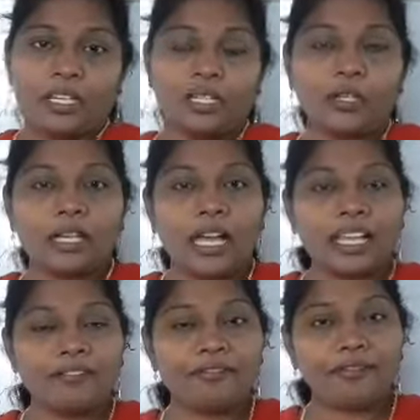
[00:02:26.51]
you
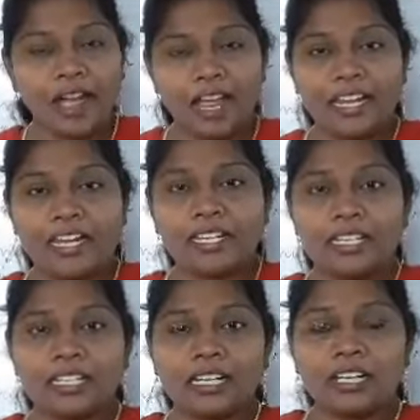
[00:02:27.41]
can
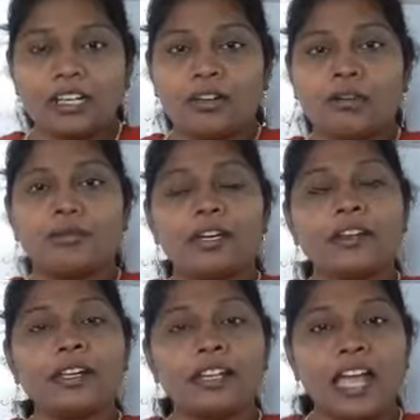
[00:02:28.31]
find a
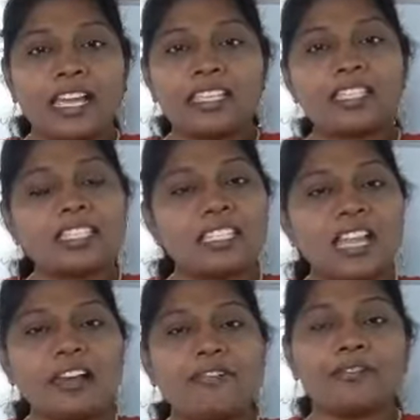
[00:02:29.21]
very nice
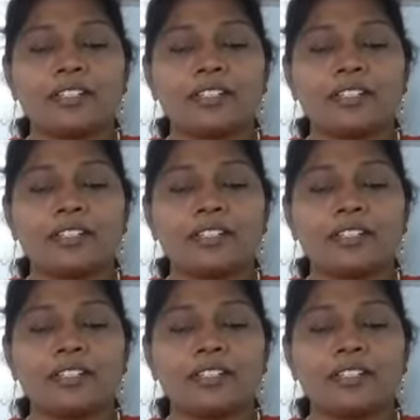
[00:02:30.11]
tough